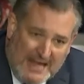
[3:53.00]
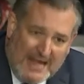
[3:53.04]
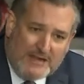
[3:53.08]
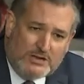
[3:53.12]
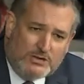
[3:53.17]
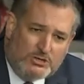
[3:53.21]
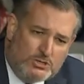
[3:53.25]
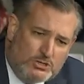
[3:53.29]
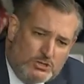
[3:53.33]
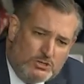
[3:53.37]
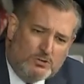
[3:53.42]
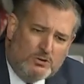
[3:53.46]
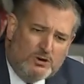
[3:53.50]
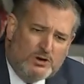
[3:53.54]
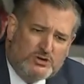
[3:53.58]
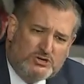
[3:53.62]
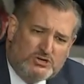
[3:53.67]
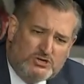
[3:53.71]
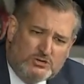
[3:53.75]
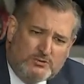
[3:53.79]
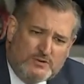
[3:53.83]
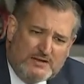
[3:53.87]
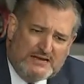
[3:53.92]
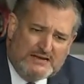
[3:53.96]
And you are
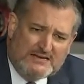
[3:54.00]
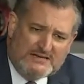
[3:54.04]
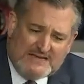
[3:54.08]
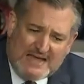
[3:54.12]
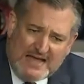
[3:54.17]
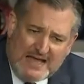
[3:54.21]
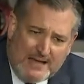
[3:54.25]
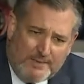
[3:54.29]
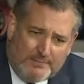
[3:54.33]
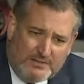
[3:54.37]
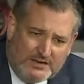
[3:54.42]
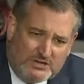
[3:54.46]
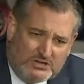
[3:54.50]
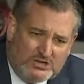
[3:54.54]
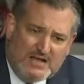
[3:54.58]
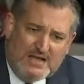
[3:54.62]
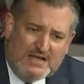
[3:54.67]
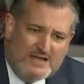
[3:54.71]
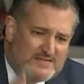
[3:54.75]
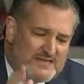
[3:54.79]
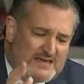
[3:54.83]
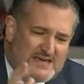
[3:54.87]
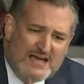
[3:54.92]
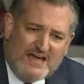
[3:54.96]
doing damage.
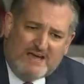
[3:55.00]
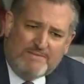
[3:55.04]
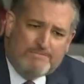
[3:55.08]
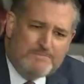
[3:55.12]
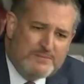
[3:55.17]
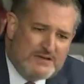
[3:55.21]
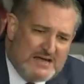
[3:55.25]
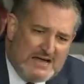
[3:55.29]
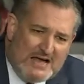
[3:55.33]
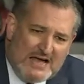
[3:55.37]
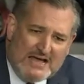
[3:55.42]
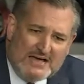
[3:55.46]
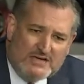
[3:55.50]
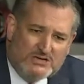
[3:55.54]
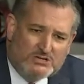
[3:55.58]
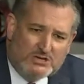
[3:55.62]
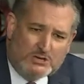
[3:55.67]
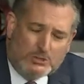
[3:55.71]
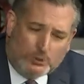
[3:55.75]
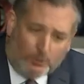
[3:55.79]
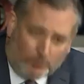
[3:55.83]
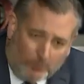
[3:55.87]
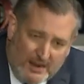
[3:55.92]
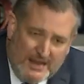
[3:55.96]
The FBI is
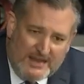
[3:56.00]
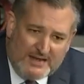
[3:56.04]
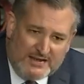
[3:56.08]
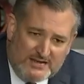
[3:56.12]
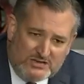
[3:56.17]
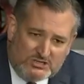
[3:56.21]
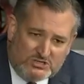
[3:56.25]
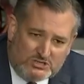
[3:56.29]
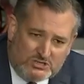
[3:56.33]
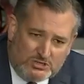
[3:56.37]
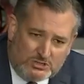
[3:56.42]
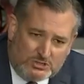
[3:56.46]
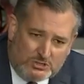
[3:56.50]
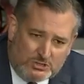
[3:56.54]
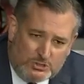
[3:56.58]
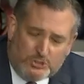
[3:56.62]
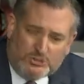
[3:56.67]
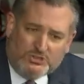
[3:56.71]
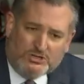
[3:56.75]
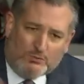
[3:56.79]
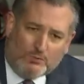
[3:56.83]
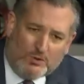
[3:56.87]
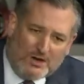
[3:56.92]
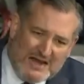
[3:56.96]
a great
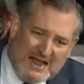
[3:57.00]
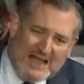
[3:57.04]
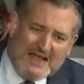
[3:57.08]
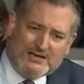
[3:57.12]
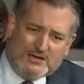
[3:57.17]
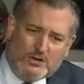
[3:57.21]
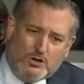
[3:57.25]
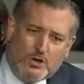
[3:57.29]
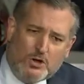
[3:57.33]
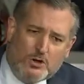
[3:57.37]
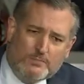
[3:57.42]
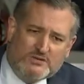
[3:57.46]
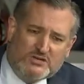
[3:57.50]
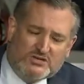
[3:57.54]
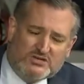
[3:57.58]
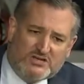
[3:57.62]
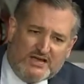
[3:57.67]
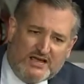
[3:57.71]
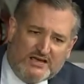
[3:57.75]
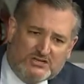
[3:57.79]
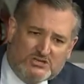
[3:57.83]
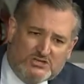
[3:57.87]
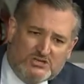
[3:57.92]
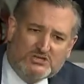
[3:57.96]
institution. When I go home to
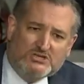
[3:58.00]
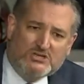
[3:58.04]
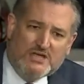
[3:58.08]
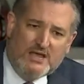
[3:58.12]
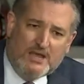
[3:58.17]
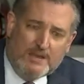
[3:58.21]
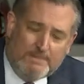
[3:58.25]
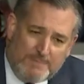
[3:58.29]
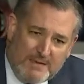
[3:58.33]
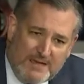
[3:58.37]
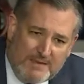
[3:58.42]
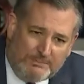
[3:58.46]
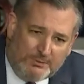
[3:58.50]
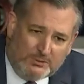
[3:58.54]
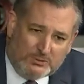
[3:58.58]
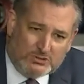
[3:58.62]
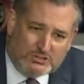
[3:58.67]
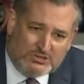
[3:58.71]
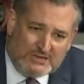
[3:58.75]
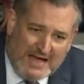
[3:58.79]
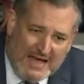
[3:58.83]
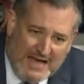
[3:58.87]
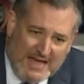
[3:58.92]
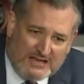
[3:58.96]
Texas, people
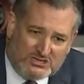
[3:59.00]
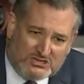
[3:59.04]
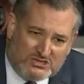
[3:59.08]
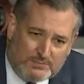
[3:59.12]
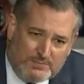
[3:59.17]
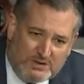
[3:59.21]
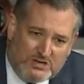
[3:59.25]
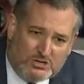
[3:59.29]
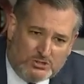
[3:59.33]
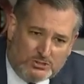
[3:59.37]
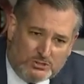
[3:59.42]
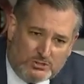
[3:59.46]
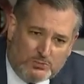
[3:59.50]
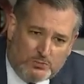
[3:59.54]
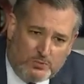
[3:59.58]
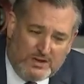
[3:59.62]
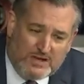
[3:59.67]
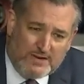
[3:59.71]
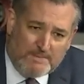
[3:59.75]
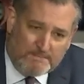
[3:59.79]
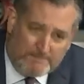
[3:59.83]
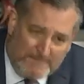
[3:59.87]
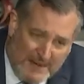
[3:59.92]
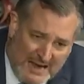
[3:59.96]
ask me, should we